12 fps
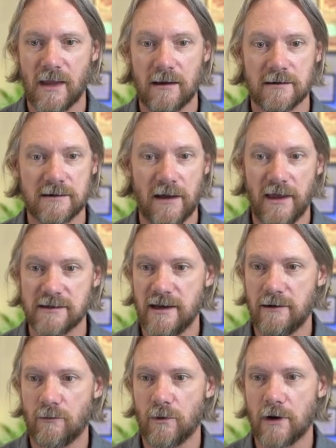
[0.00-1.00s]
So that's
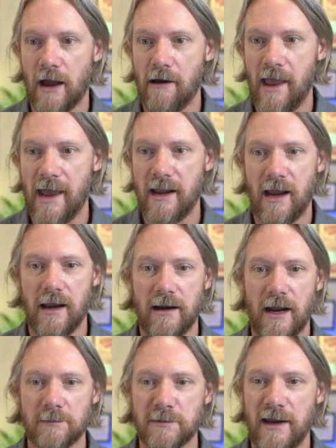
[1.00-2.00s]
it. We'll go ahead and
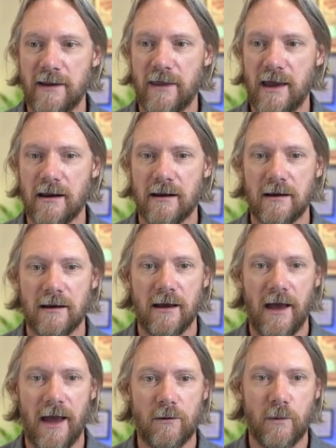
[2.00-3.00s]
update that.
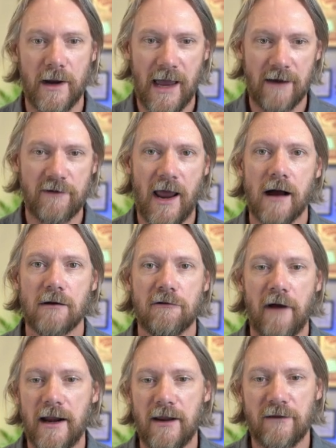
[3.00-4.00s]
And we have now
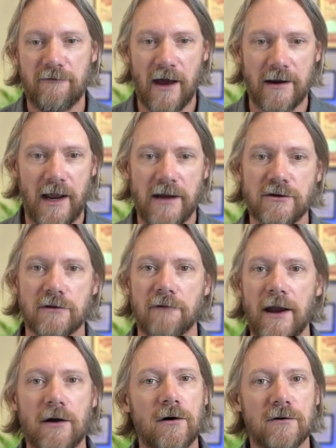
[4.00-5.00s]
created the foundation
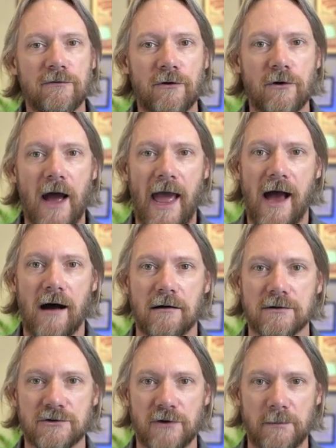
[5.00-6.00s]
record for our
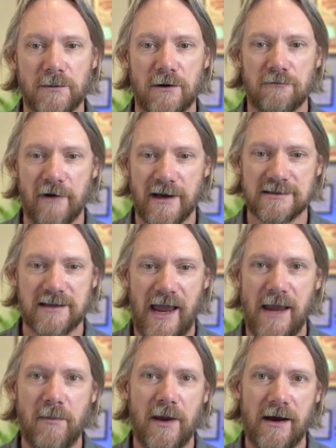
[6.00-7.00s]
scripted REST
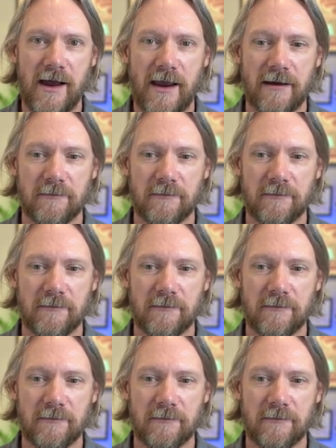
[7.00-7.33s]
API.